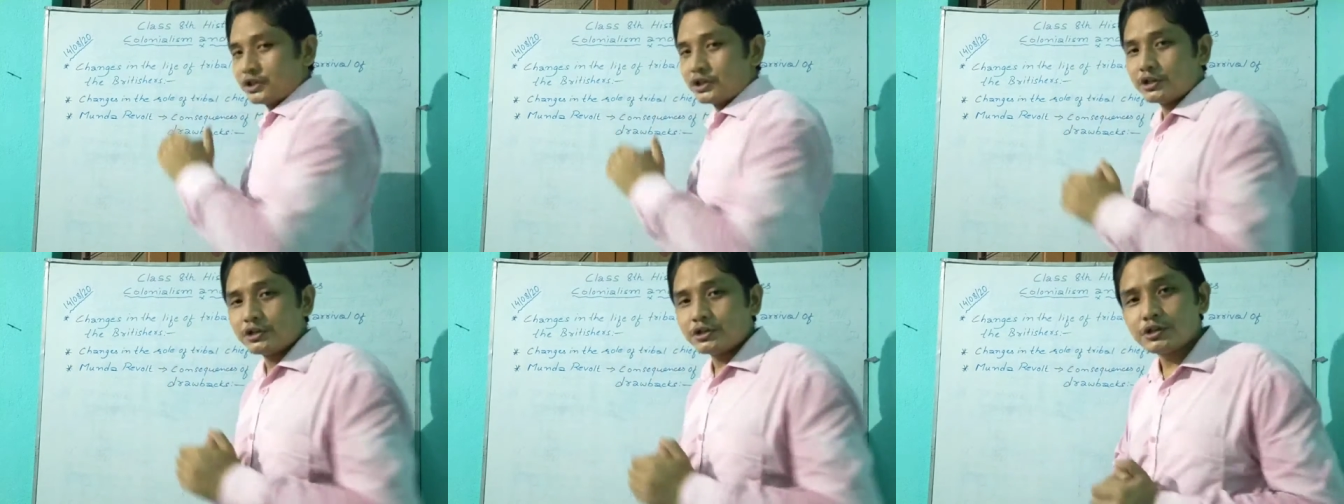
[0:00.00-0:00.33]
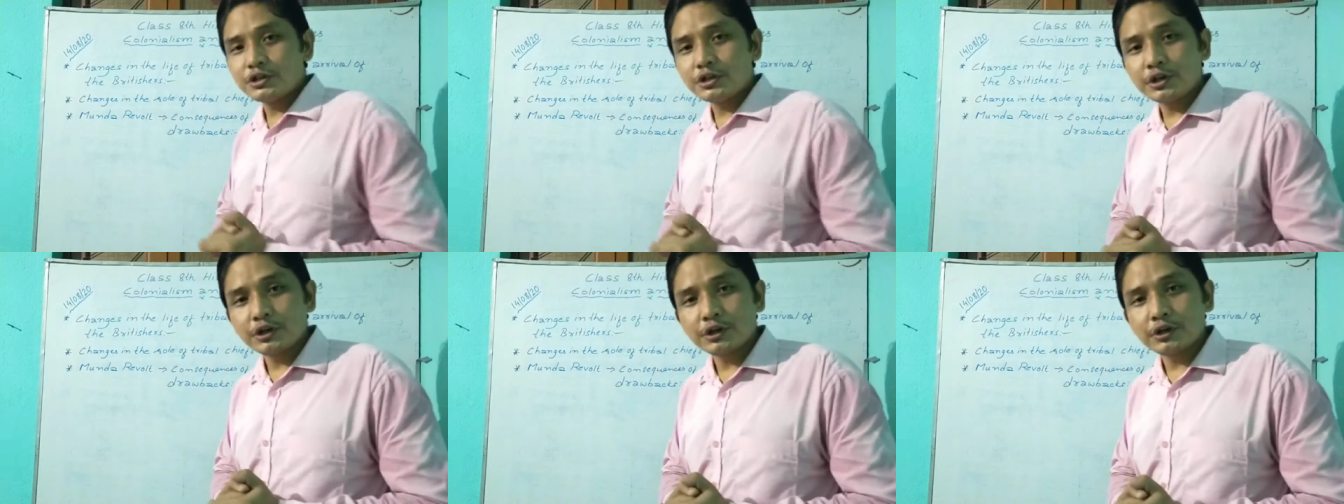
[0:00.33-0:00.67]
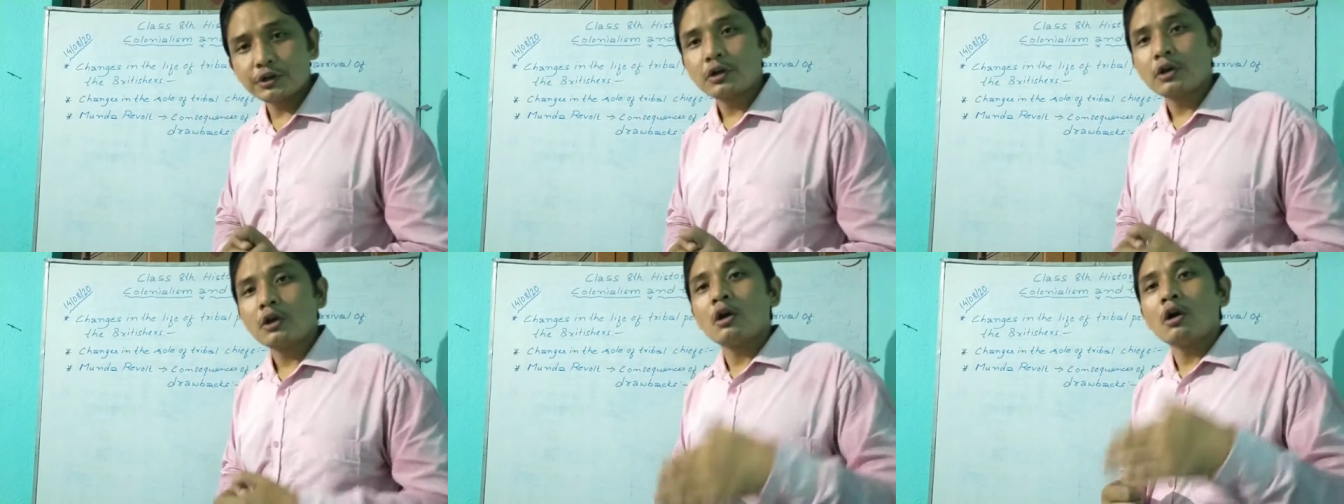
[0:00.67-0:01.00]
change
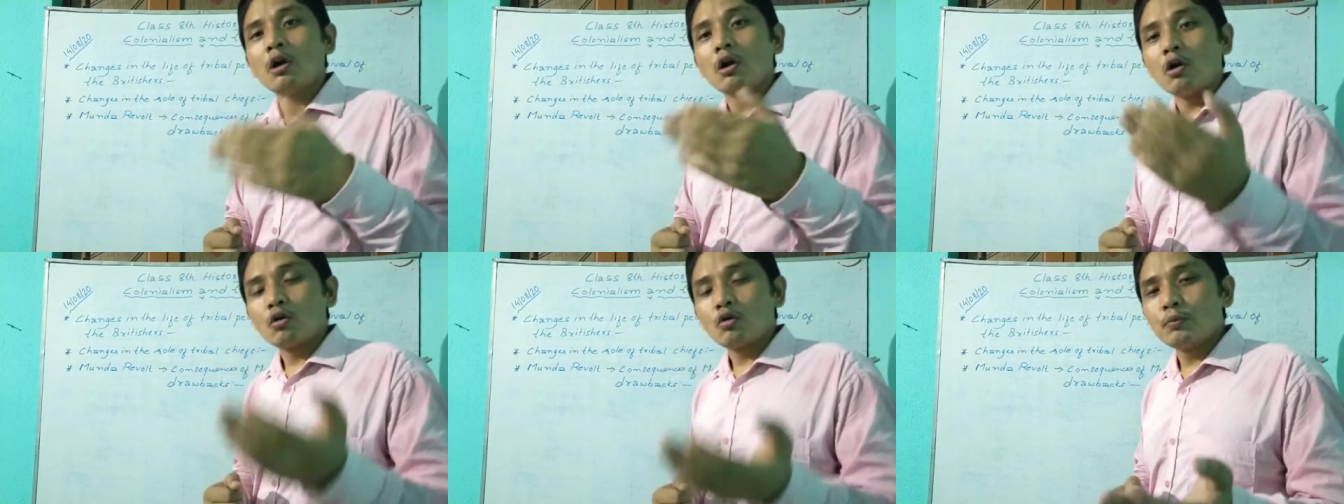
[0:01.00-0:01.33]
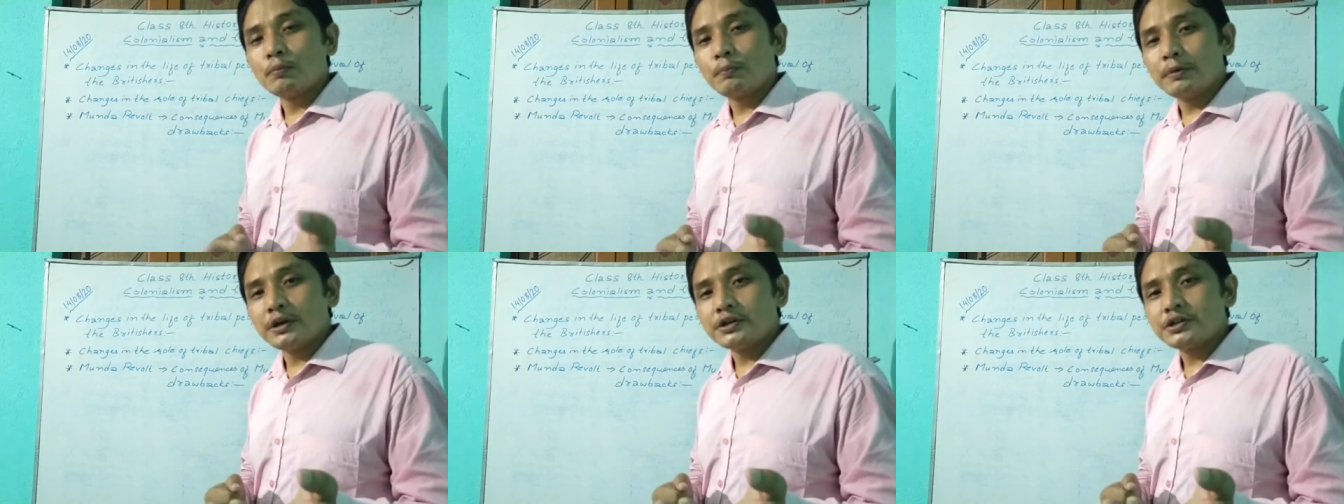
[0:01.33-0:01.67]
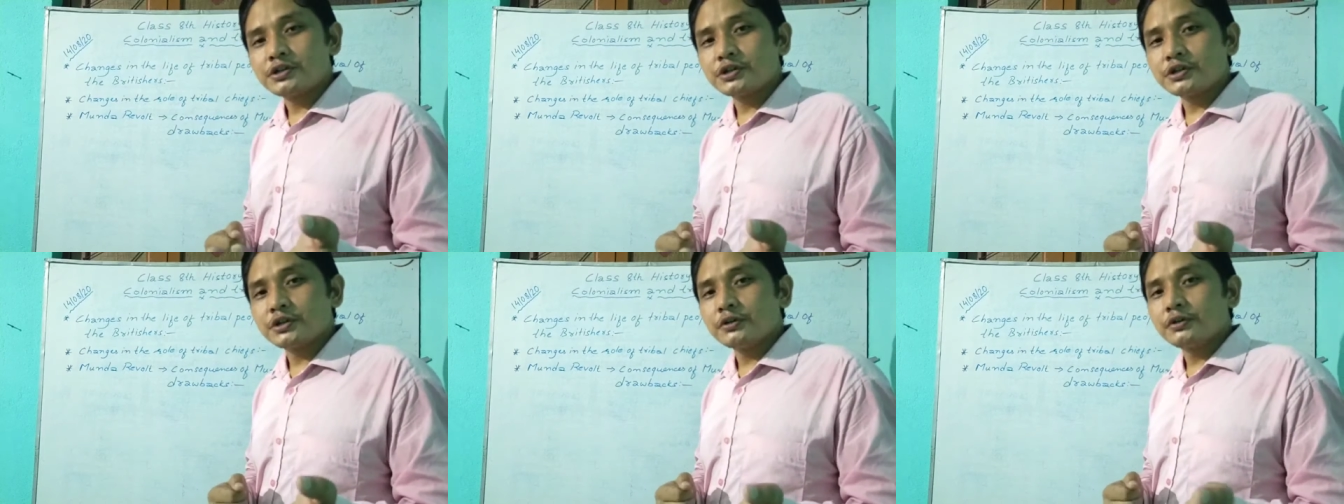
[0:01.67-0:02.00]
their
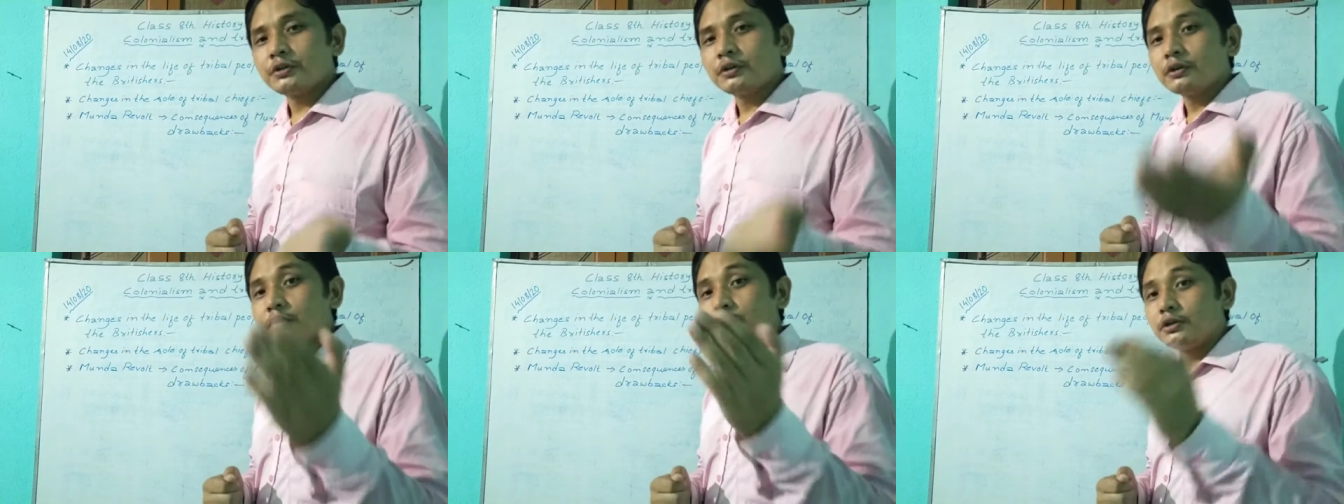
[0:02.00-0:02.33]
occupation.